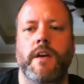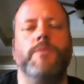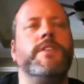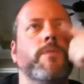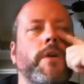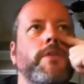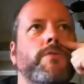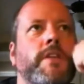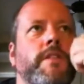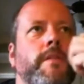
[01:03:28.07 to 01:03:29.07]
Was he the one
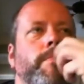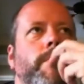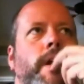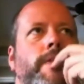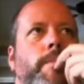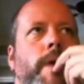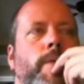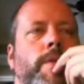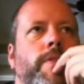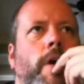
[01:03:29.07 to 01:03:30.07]
who did the had the
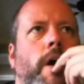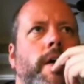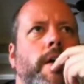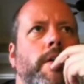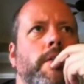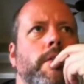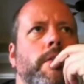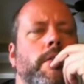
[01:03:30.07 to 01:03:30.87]
bet with Hawking